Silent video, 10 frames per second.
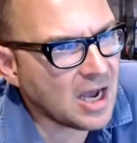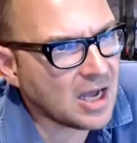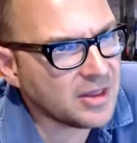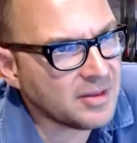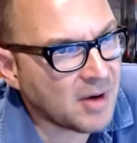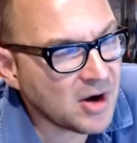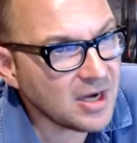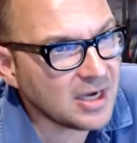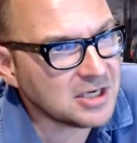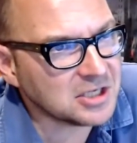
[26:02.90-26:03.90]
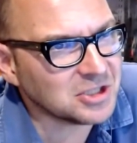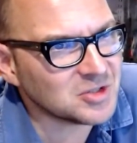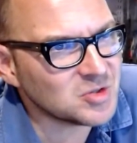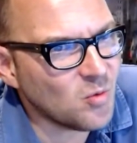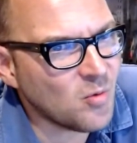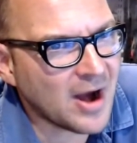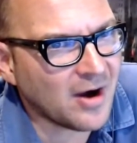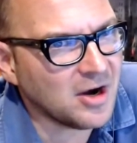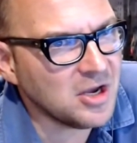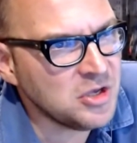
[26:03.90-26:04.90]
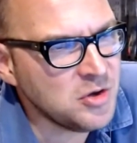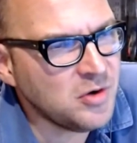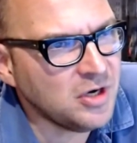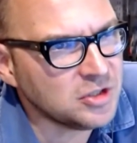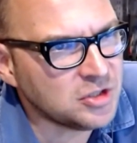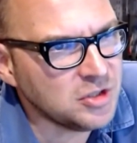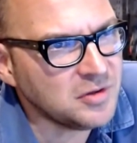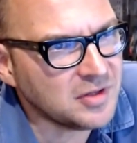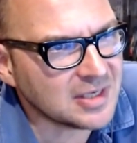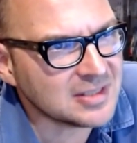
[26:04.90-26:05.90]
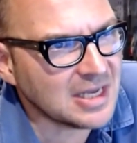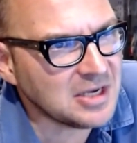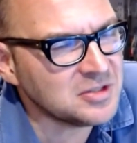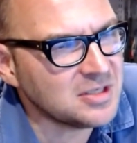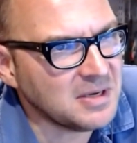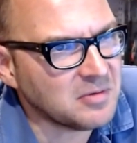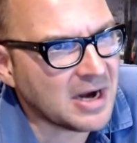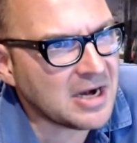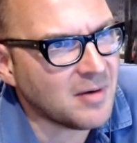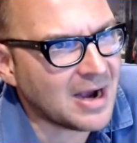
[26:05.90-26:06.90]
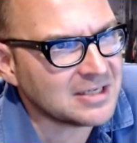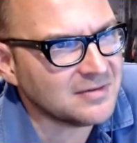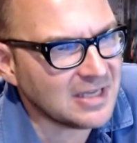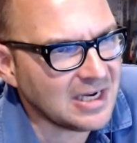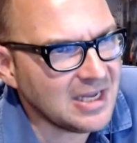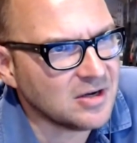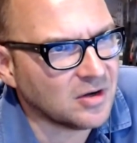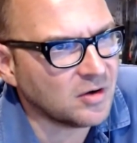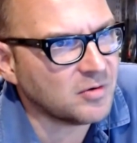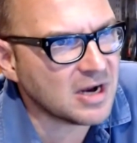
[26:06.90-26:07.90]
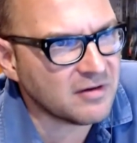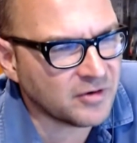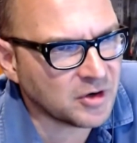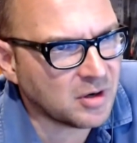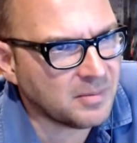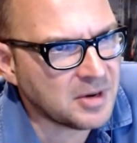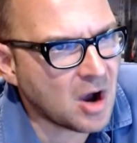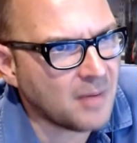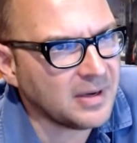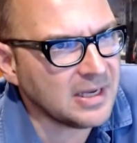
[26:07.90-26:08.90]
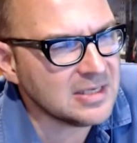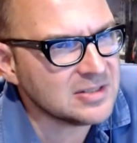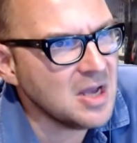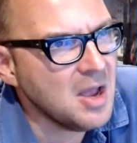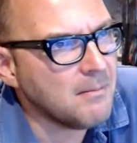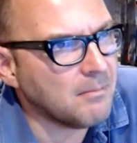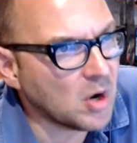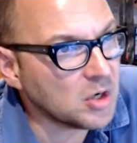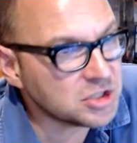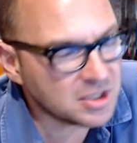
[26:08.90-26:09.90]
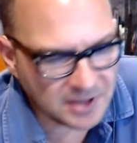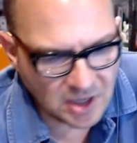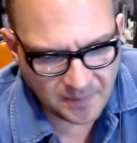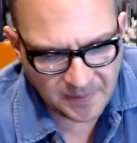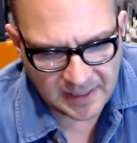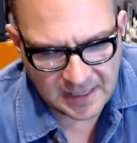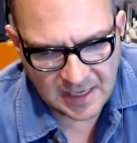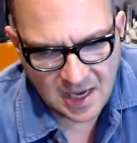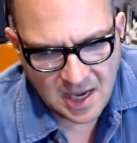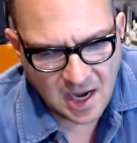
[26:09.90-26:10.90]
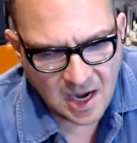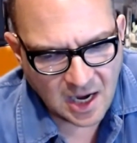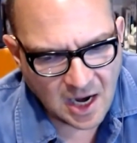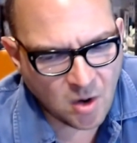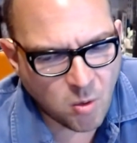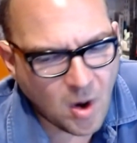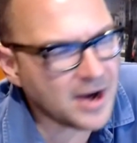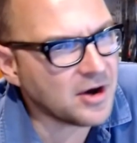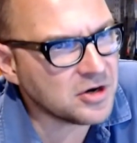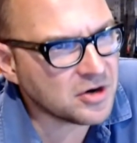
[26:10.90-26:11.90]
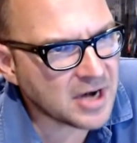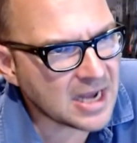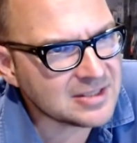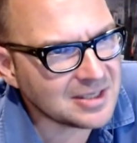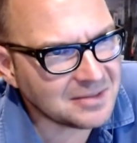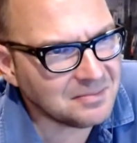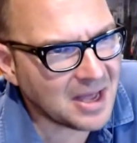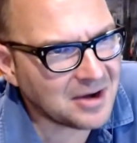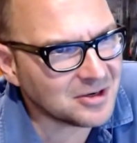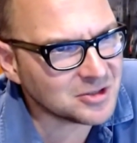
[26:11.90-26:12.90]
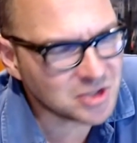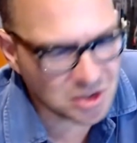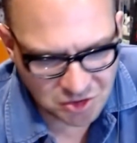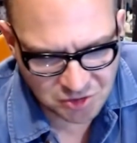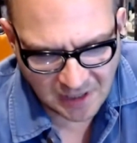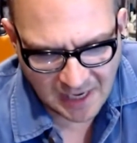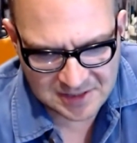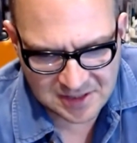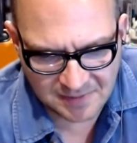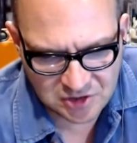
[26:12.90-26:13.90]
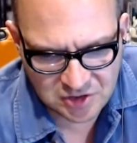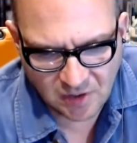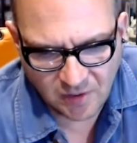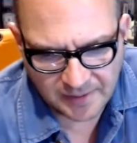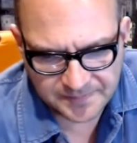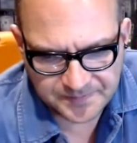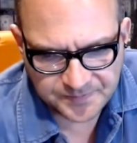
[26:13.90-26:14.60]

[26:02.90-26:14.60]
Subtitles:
the market conditions where you could do things that used to be radioactively illegal, create vertical monopolies, merge to monopoly, acquire your nascent competitors to neutralize them, and so on.